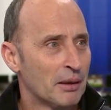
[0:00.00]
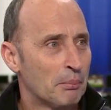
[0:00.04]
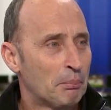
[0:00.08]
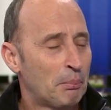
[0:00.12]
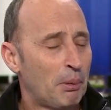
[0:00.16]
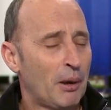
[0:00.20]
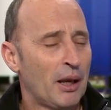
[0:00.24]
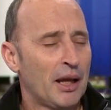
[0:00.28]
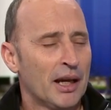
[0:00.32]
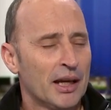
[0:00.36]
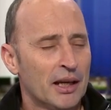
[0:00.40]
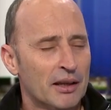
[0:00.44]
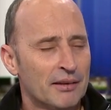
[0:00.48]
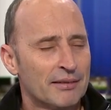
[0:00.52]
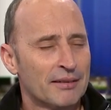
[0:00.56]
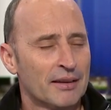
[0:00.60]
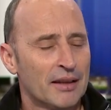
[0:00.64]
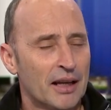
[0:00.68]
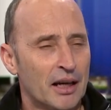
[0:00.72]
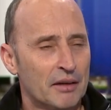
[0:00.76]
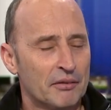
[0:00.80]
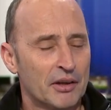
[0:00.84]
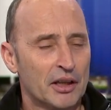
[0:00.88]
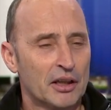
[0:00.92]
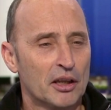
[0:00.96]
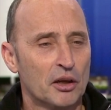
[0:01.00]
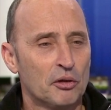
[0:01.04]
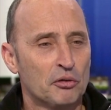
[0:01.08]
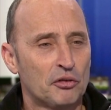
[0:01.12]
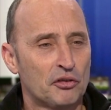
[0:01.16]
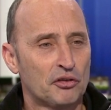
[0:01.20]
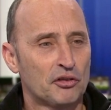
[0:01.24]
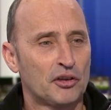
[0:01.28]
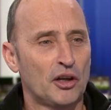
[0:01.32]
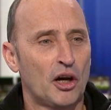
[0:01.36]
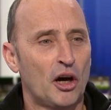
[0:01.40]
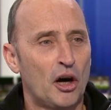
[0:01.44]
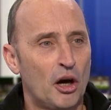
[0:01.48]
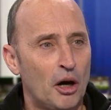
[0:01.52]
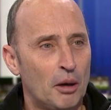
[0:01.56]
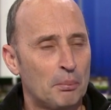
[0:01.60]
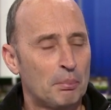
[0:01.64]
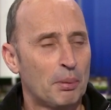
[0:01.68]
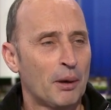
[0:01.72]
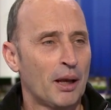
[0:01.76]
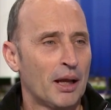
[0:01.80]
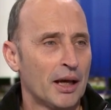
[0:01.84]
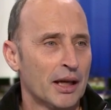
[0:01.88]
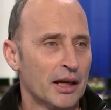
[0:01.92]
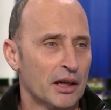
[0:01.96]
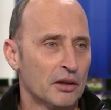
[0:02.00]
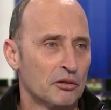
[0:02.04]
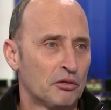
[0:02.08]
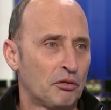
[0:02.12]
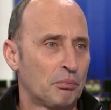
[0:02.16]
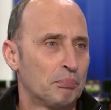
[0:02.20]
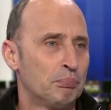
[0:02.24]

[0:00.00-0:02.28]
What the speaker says: Players love it. Those star players,